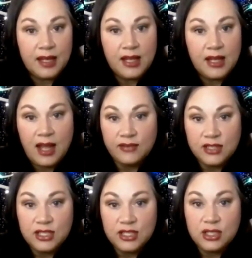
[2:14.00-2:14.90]
you have to
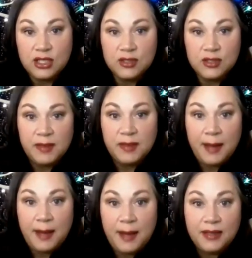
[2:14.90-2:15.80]
just choose to be
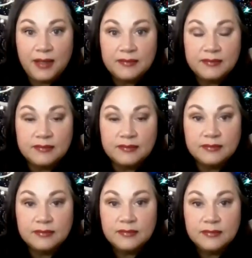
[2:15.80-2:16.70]
happy.
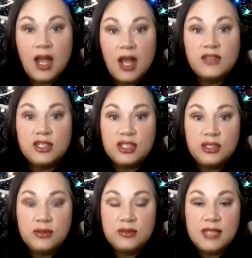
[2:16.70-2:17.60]
You have to
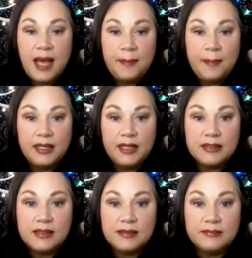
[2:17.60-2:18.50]
choose
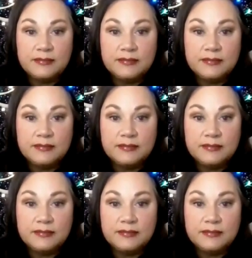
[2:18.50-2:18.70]
happiness.